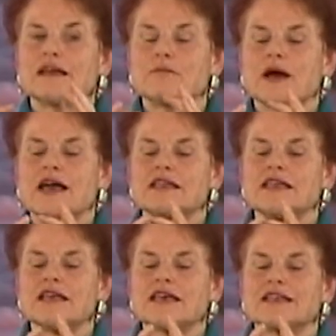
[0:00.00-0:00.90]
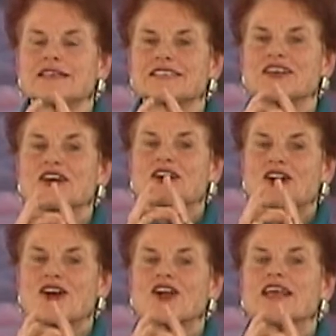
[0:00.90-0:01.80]
And by the end,
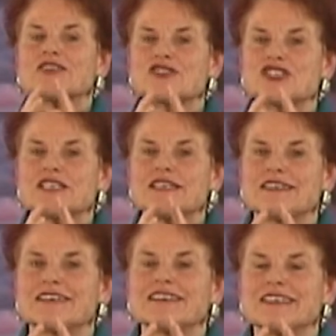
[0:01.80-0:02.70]
our energy,